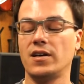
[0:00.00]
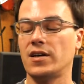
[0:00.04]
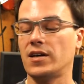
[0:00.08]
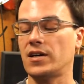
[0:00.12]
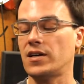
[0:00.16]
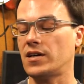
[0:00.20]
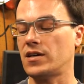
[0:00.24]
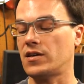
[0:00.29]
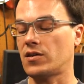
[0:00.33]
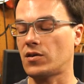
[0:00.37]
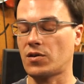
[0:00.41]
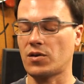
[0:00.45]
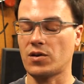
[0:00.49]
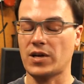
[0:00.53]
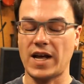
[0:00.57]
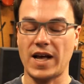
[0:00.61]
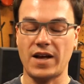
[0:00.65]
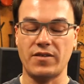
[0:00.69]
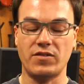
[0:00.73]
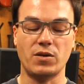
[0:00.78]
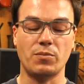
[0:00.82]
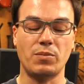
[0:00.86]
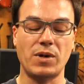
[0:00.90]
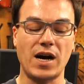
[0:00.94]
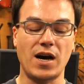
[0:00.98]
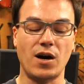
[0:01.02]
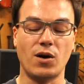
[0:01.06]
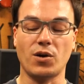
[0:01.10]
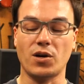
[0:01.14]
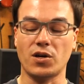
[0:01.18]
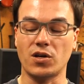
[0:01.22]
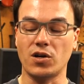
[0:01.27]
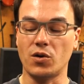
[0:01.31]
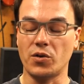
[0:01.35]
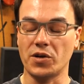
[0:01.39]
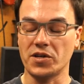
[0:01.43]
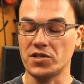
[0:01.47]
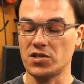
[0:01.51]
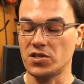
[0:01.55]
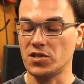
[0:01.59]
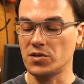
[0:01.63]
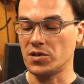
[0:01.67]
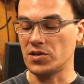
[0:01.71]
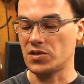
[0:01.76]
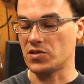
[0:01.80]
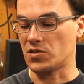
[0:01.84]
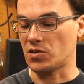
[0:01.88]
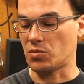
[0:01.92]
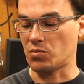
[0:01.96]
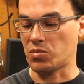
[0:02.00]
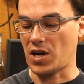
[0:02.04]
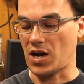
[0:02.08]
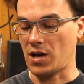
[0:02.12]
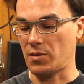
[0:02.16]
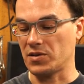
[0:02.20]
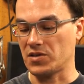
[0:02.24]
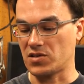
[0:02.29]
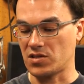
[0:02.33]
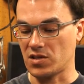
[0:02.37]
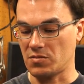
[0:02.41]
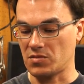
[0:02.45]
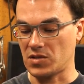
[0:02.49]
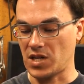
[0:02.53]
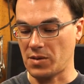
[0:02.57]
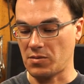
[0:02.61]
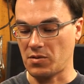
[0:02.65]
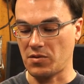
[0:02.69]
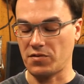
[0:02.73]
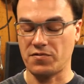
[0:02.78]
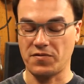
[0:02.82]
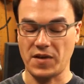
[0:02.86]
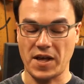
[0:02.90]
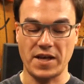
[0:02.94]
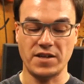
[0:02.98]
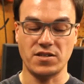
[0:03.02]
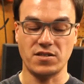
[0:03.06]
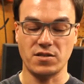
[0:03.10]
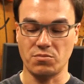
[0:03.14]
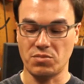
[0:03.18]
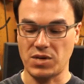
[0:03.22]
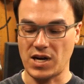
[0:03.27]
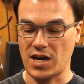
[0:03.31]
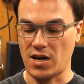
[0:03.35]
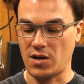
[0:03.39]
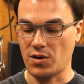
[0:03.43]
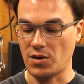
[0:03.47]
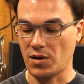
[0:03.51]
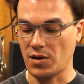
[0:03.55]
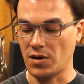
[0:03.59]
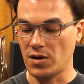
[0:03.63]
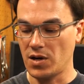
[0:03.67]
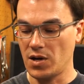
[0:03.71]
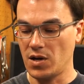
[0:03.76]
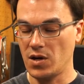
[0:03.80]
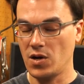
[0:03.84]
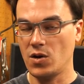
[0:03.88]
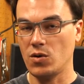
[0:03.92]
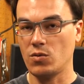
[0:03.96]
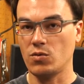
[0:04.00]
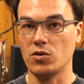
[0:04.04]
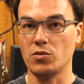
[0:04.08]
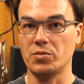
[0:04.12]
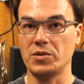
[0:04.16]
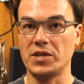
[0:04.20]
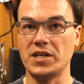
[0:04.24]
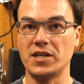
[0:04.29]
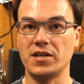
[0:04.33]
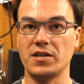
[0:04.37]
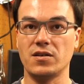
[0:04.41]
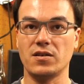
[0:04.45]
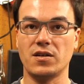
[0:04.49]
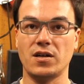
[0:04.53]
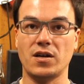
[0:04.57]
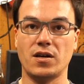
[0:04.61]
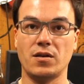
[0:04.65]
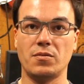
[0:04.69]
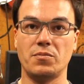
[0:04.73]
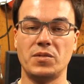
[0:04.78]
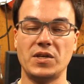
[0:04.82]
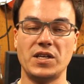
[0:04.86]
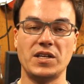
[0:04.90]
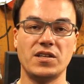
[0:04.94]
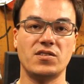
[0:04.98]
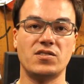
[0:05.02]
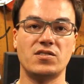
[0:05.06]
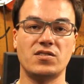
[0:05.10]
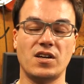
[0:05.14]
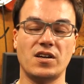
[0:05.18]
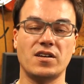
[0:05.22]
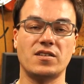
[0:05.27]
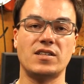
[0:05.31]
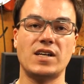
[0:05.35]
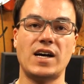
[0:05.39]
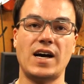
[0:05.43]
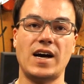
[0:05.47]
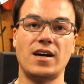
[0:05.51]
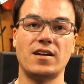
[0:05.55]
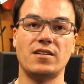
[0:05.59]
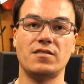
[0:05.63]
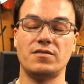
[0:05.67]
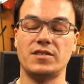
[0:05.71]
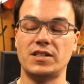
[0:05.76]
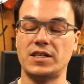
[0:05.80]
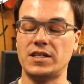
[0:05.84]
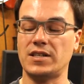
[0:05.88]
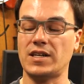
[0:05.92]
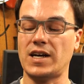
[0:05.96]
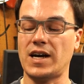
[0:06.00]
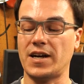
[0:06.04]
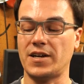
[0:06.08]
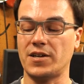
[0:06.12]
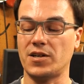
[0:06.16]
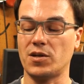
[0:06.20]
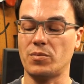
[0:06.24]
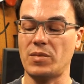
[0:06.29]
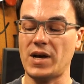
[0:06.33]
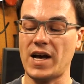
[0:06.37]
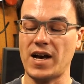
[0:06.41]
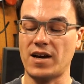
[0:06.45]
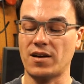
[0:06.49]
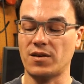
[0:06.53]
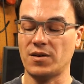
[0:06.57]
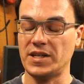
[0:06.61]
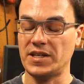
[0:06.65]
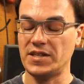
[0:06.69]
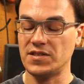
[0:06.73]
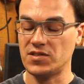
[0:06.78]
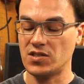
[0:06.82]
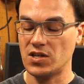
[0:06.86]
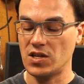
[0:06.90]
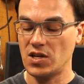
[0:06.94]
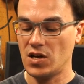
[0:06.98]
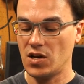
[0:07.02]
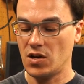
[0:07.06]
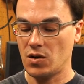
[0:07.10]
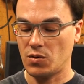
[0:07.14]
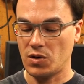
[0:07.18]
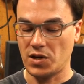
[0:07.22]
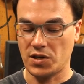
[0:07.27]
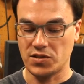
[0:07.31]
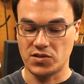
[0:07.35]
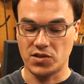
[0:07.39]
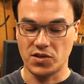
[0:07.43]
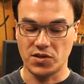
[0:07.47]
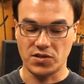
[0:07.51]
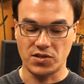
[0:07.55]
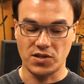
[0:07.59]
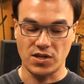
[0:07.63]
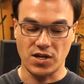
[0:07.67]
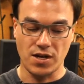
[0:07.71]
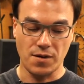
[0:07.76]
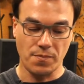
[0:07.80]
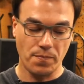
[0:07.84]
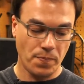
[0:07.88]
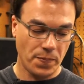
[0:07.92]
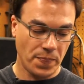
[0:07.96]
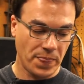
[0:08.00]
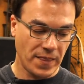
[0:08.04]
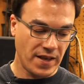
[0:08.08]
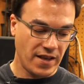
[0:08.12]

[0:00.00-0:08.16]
Or having power going to it, so probably some type of phantom power will be being sucked out of your batteries while it's hooked up.